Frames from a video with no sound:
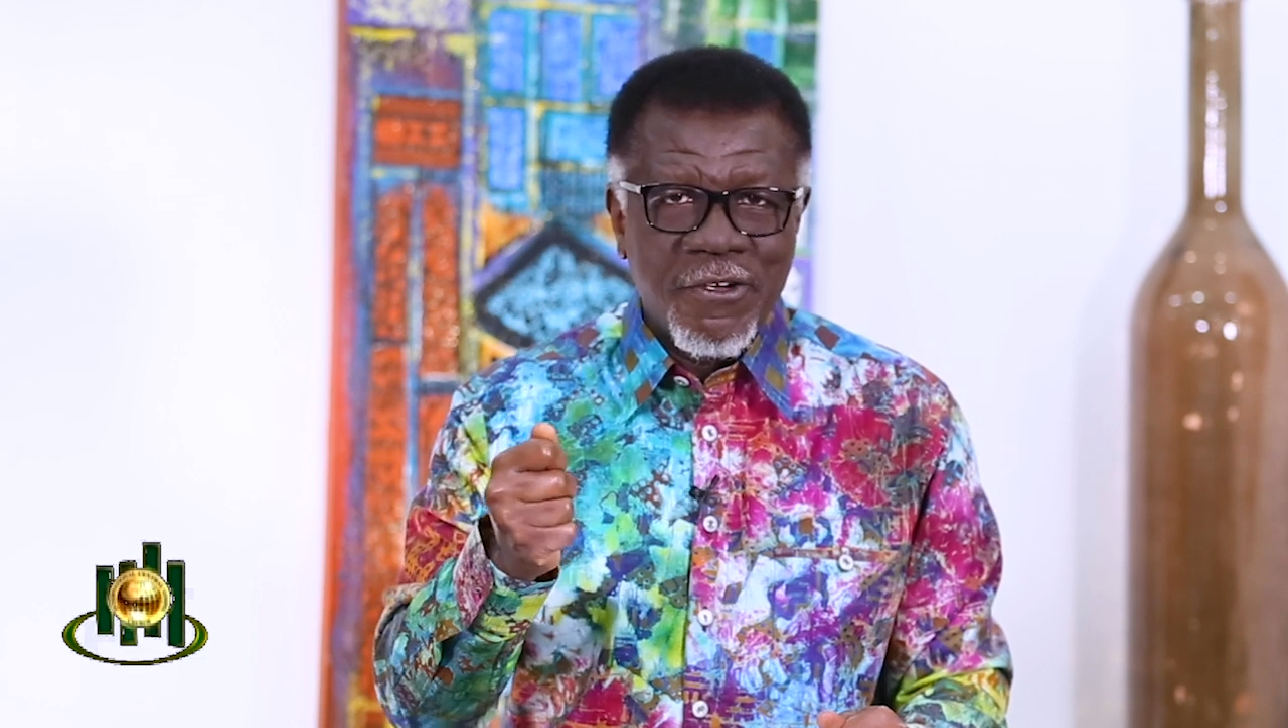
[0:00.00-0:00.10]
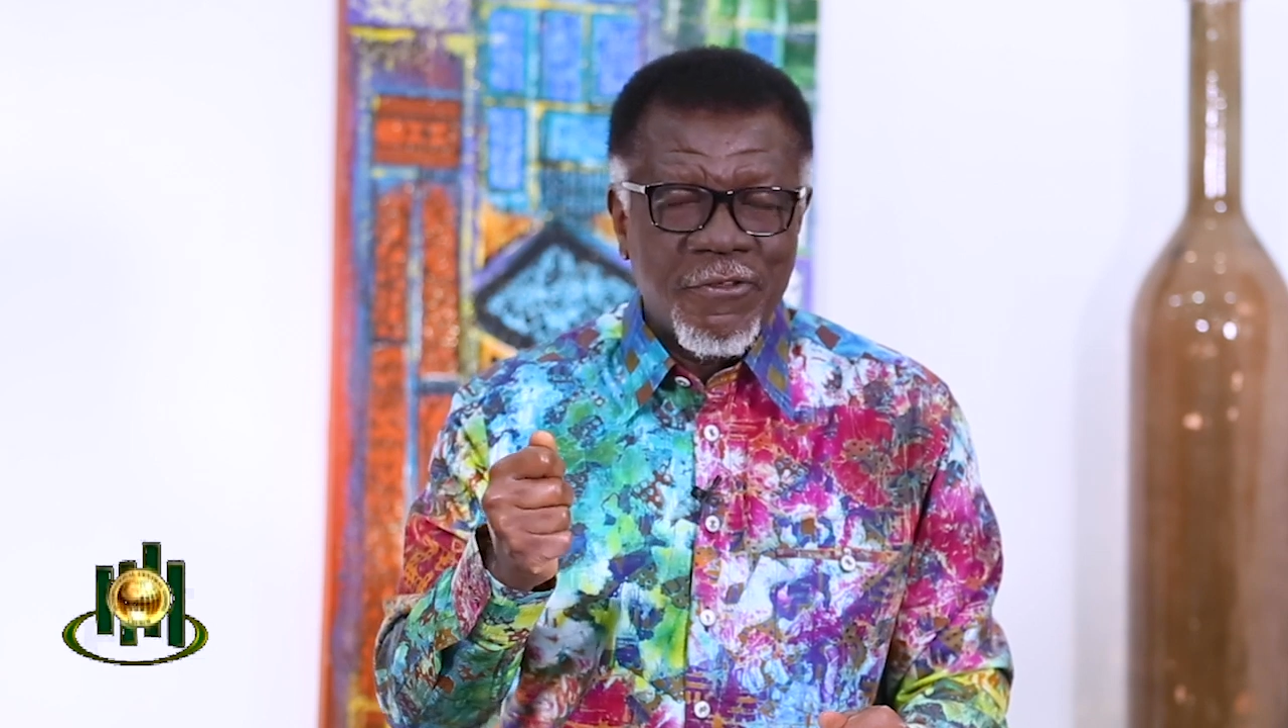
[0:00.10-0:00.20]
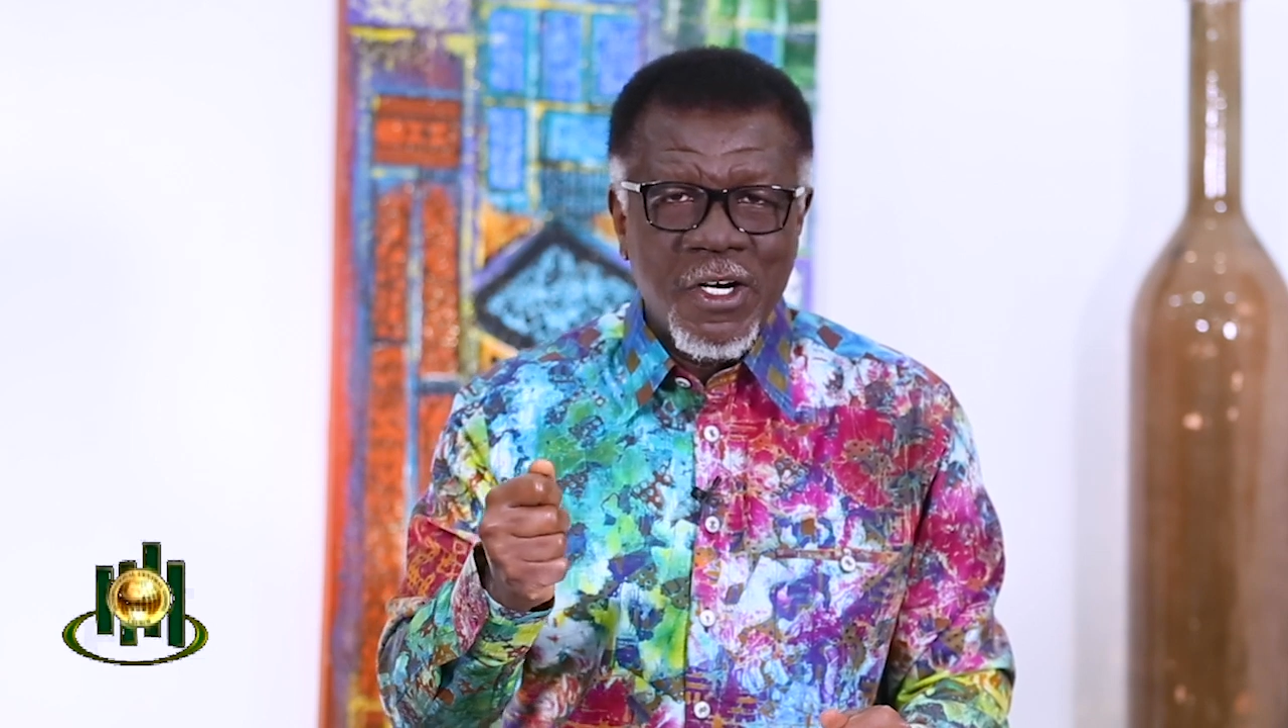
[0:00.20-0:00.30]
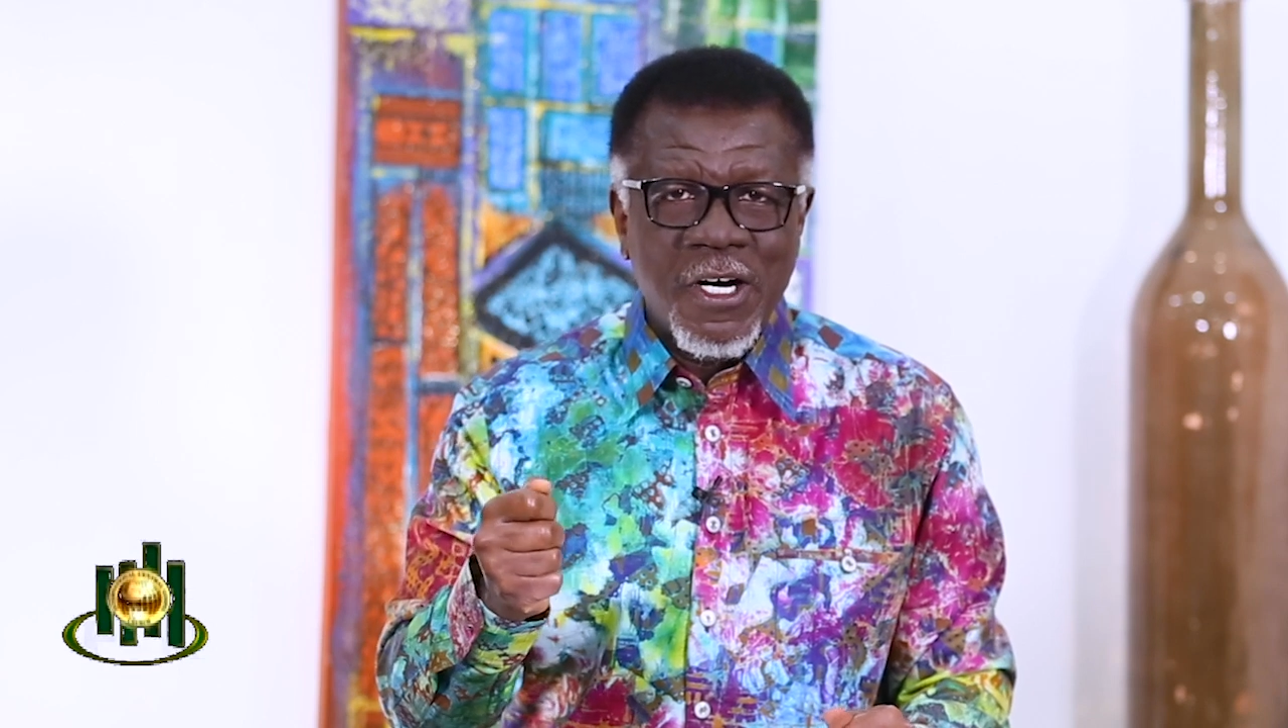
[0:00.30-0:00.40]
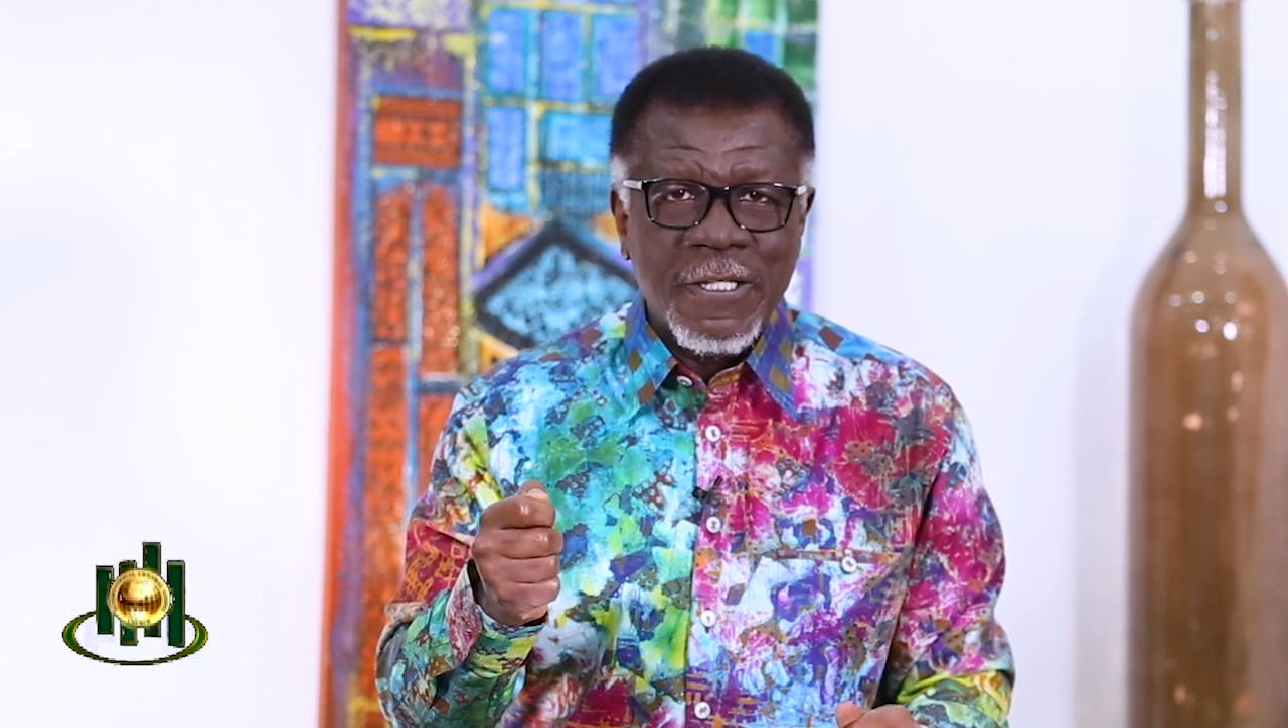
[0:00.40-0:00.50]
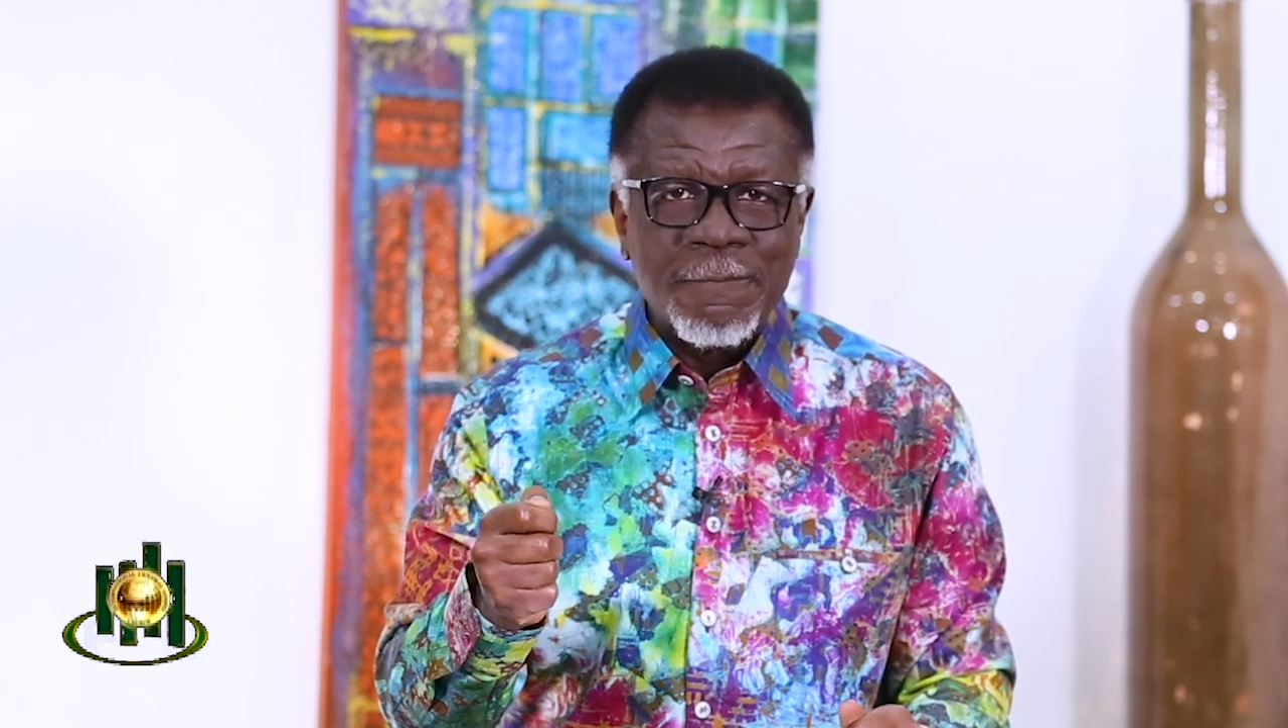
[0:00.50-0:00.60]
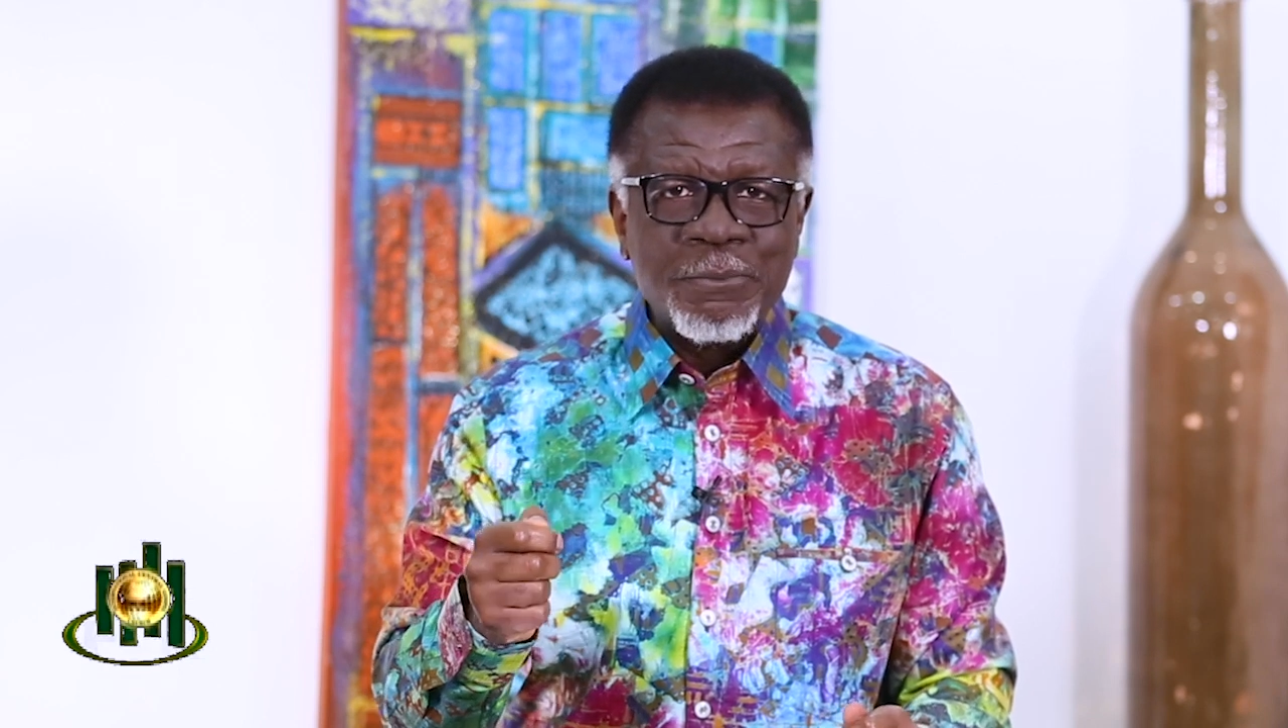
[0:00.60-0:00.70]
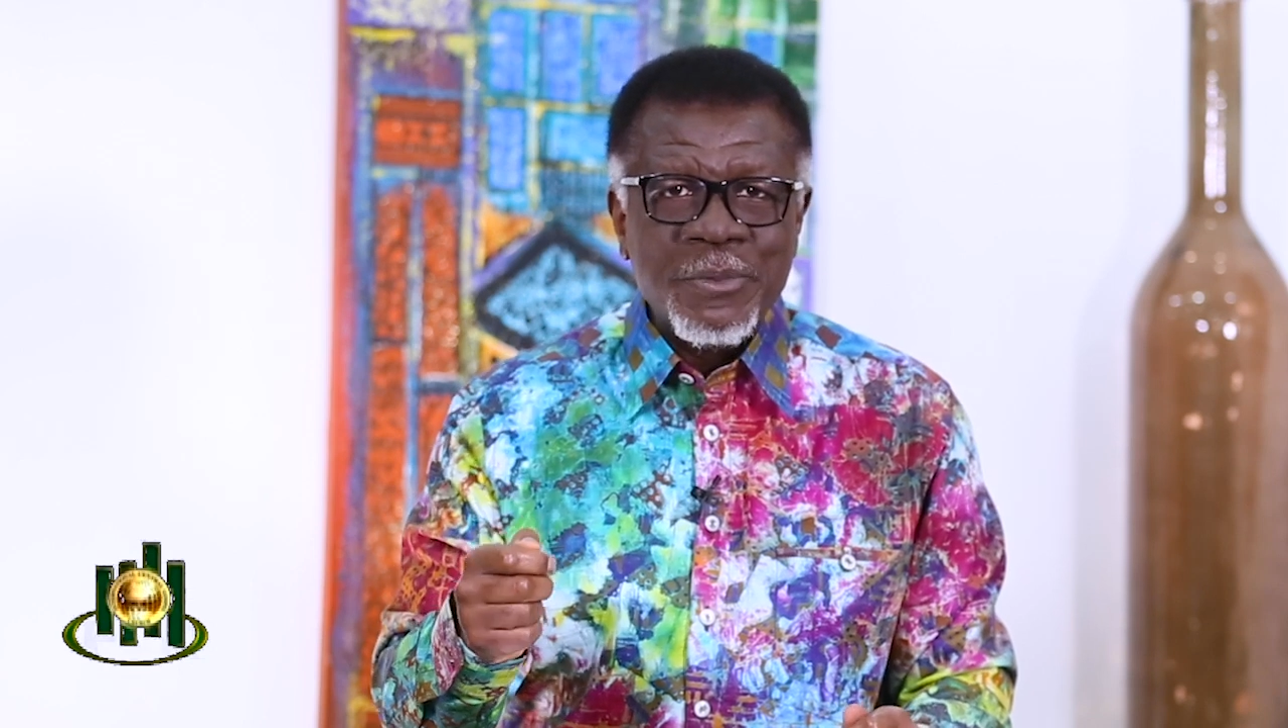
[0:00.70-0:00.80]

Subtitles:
of God.